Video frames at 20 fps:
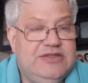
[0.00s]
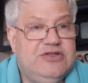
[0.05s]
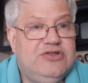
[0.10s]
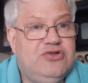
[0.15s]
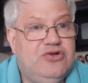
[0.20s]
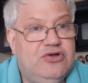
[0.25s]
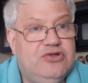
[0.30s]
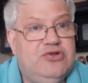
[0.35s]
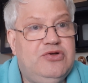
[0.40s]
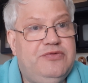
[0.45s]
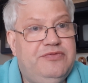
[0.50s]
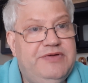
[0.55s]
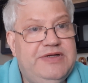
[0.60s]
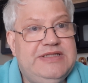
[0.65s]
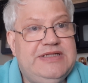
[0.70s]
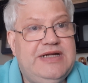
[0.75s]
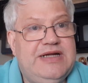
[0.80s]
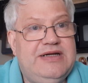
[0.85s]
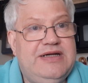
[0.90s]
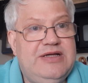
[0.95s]
Code of
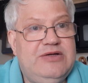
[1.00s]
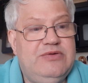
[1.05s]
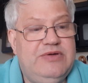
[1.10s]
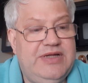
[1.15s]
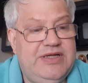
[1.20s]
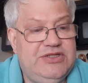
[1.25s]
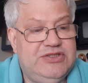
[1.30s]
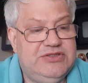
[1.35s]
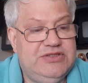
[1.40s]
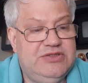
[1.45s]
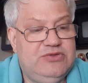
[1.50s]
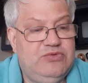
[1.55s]
Federal Regulation